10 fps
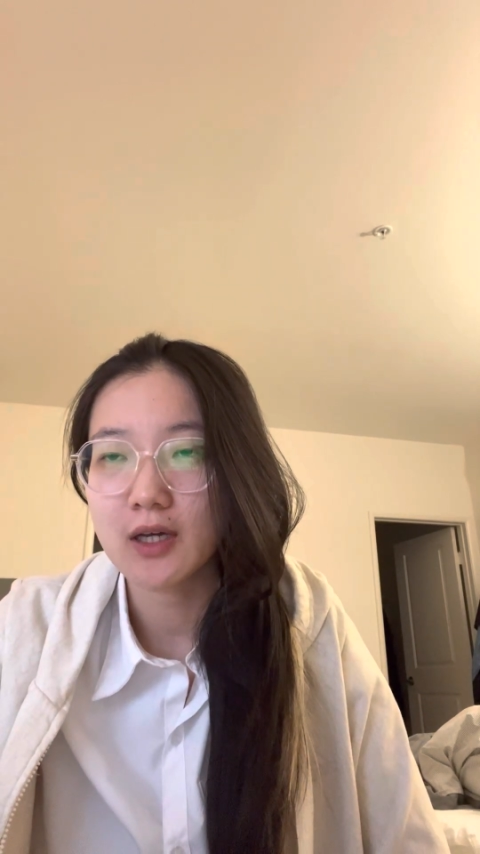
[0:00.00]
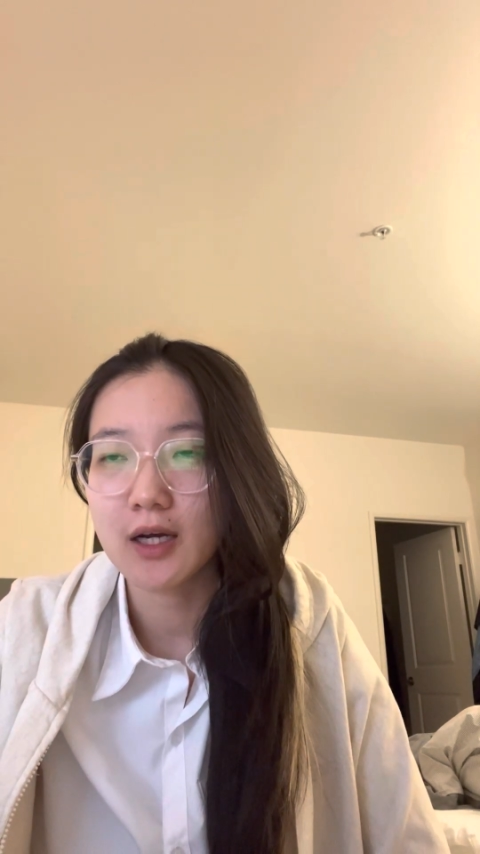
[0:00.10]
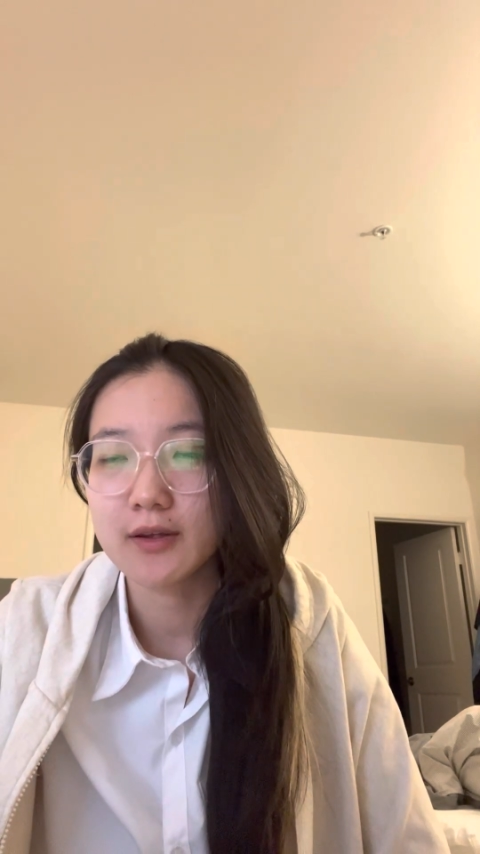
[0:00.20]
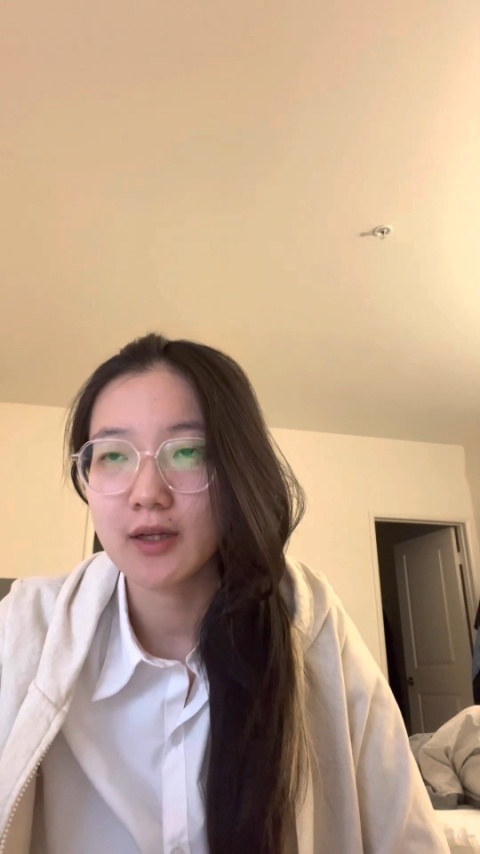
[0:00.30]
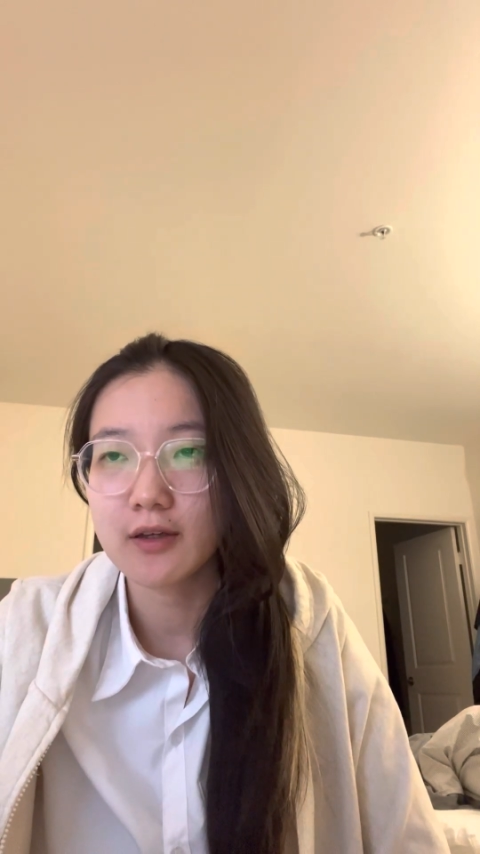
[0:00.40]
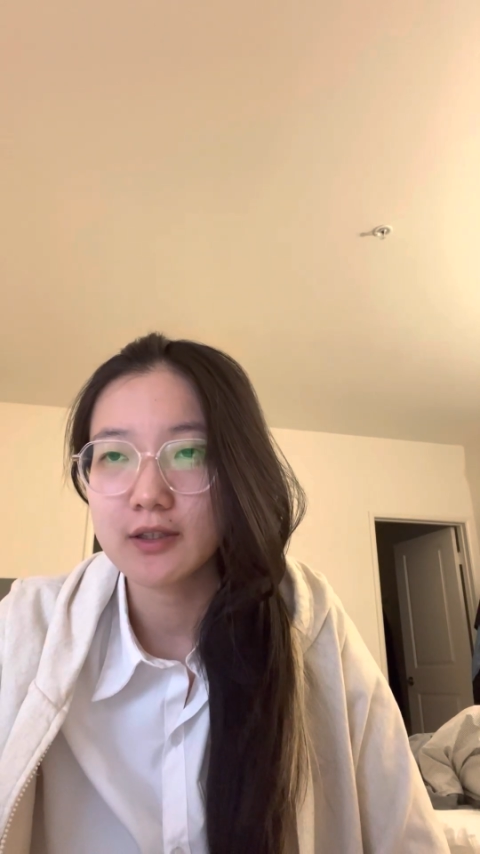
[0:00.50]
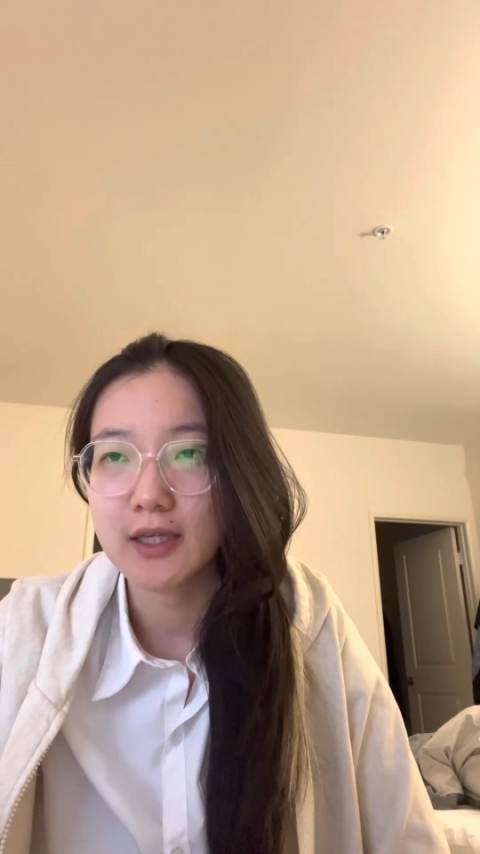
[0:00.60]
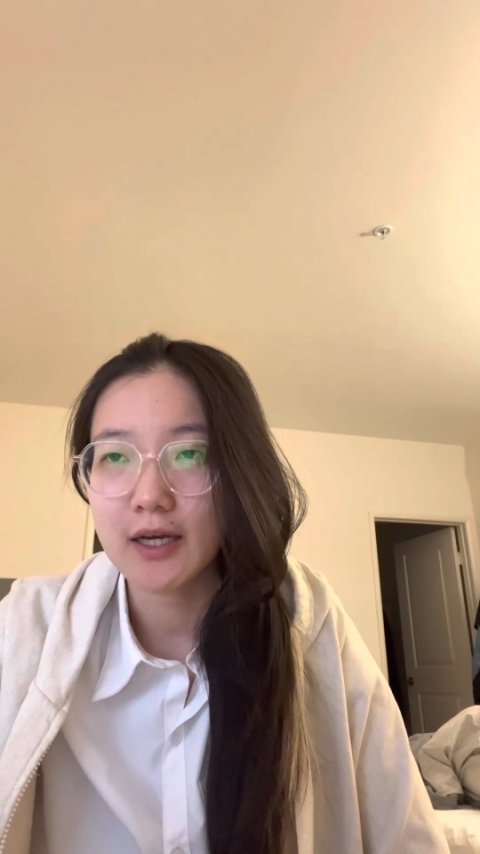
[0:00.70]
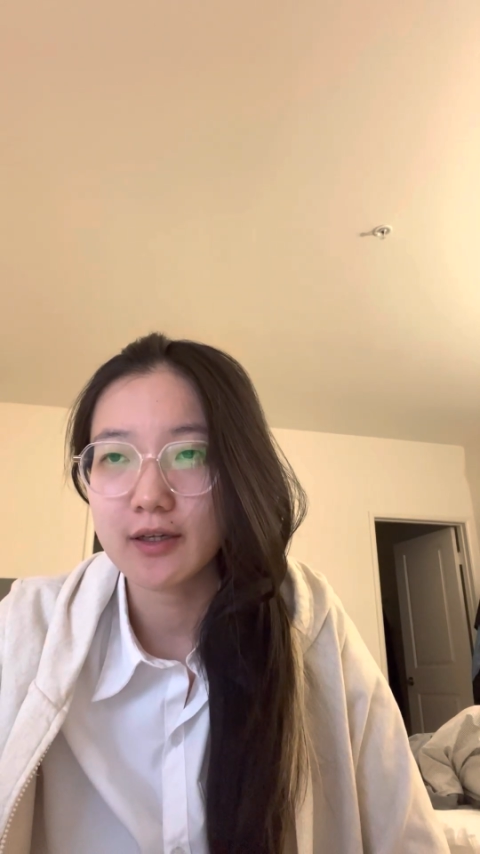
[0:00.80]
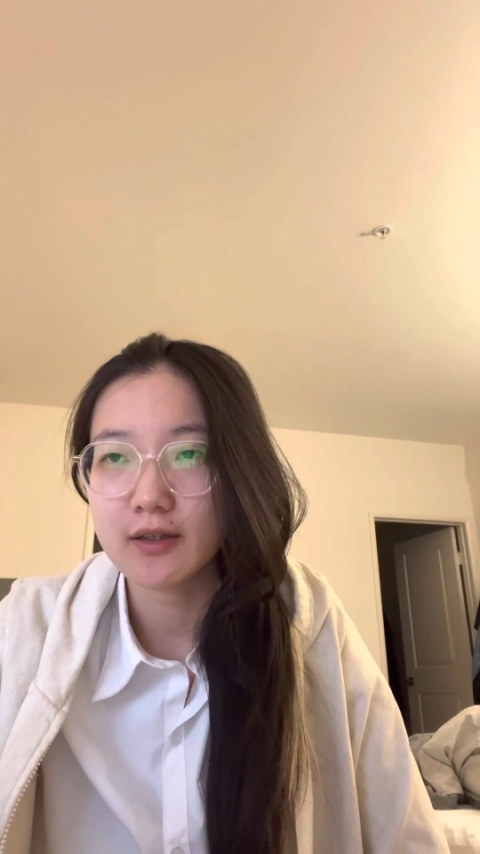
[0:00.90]
are not
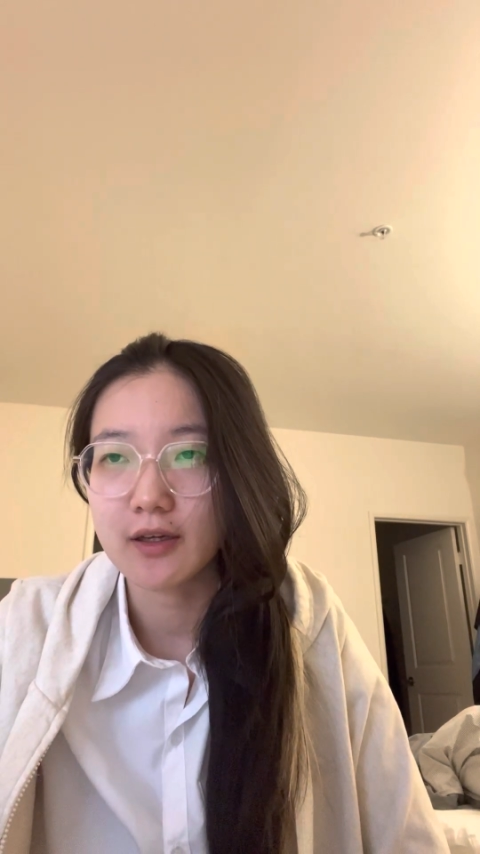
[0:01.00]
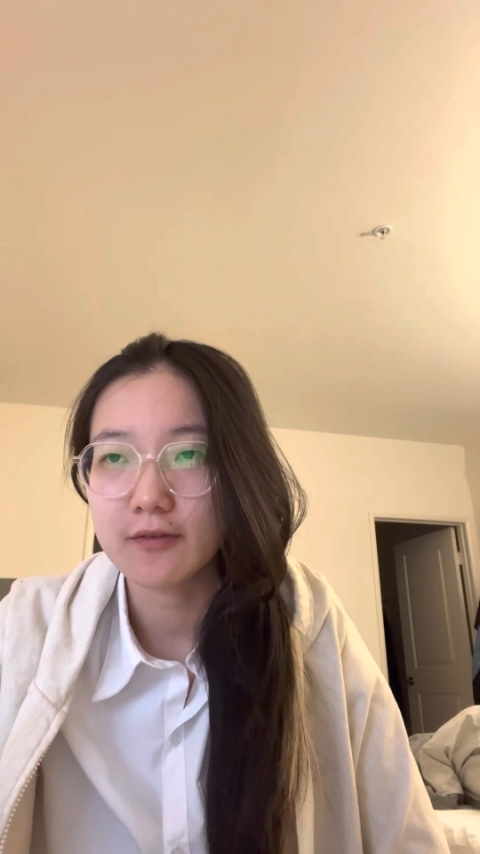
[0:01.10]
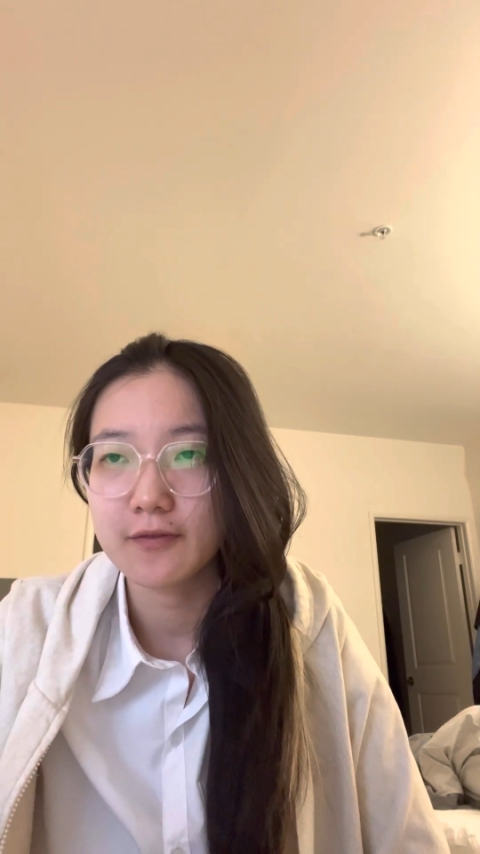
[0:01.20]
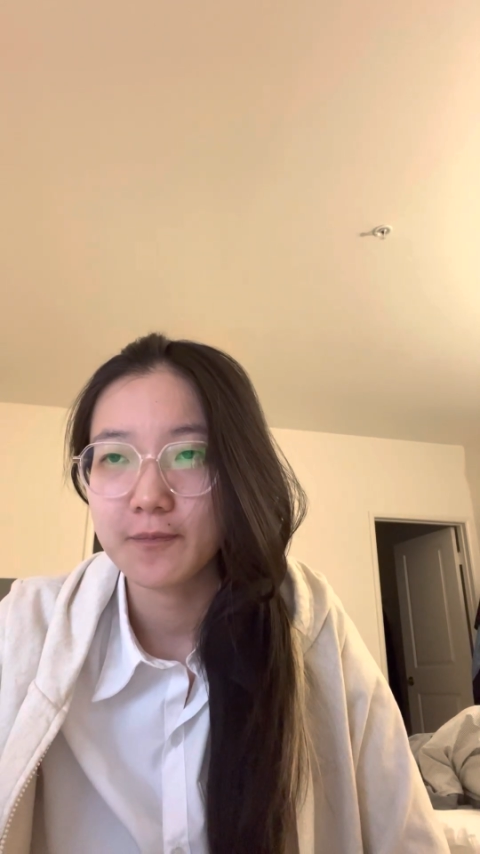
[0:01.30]
negative,